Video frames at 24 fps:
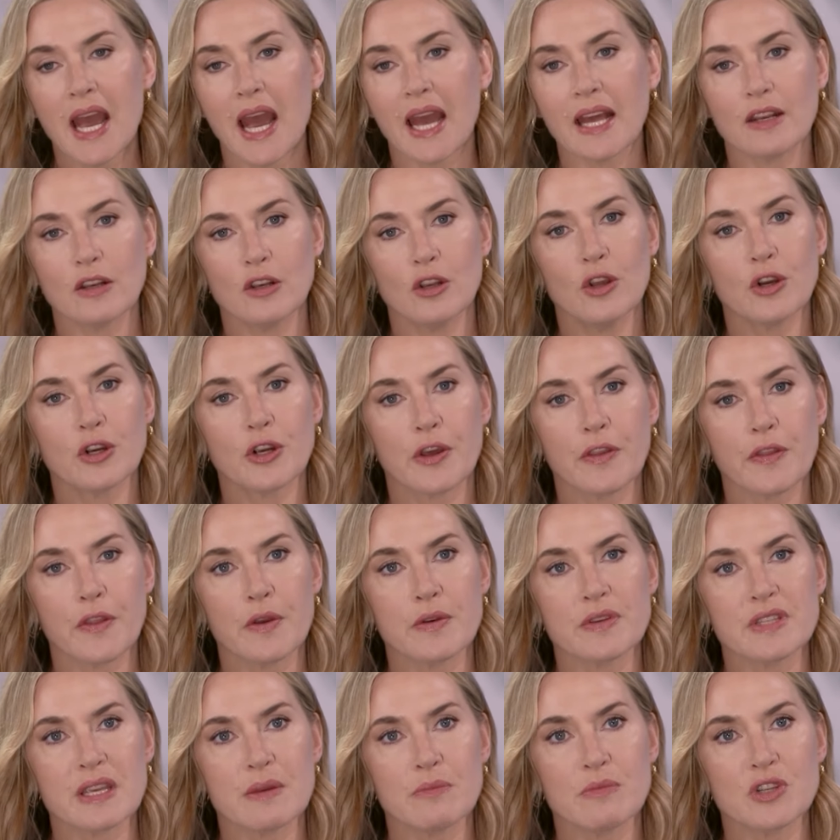and look at
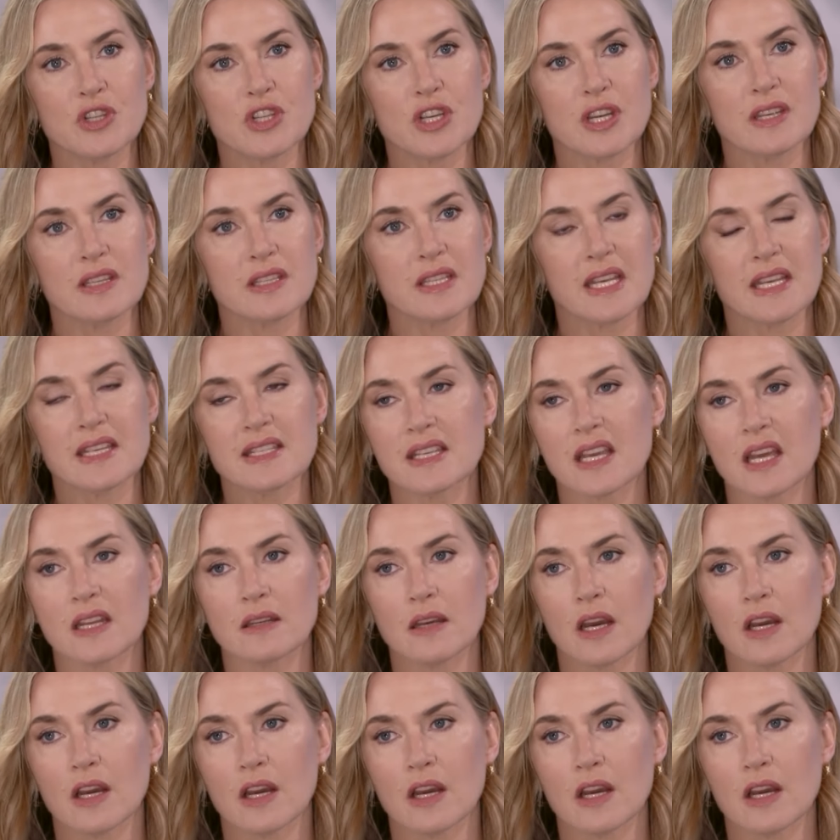those images, he said,